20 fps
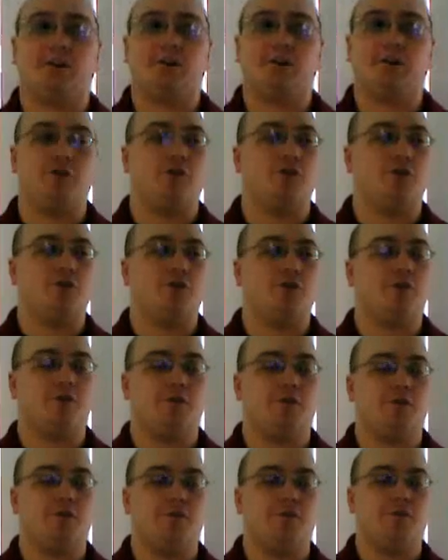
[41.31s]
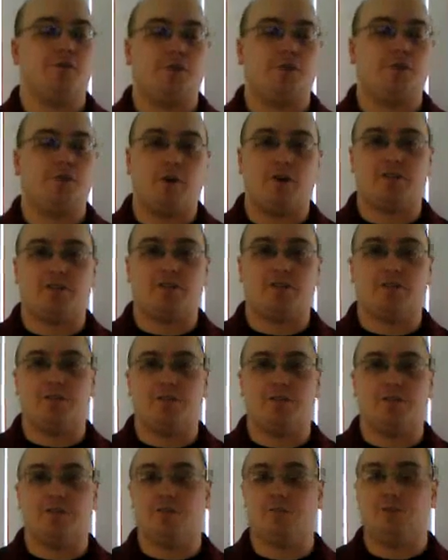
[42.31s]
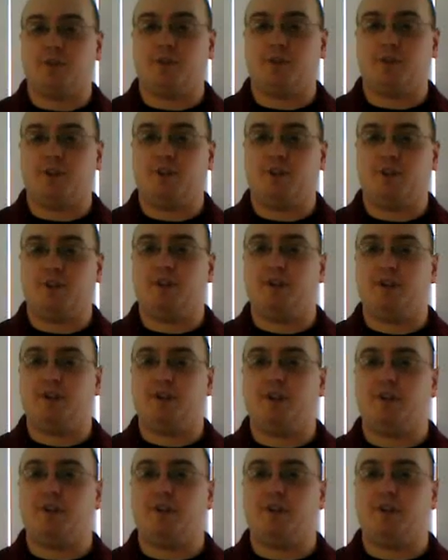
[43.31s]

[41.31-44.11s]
within the organization. The problem is